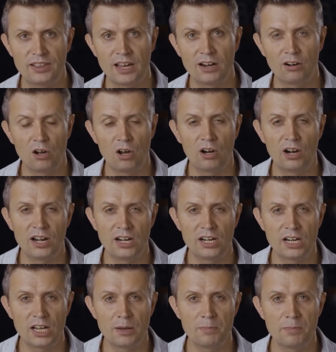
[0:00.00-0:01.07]
there are a
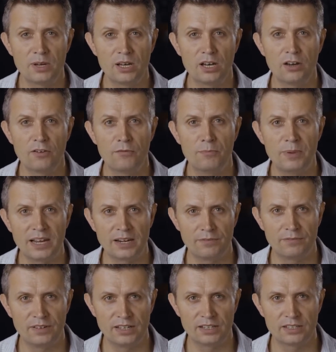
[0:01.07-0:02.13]
number of
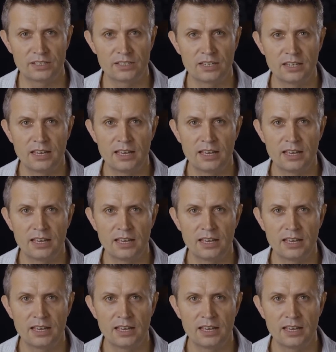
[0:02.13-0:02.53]
benefits.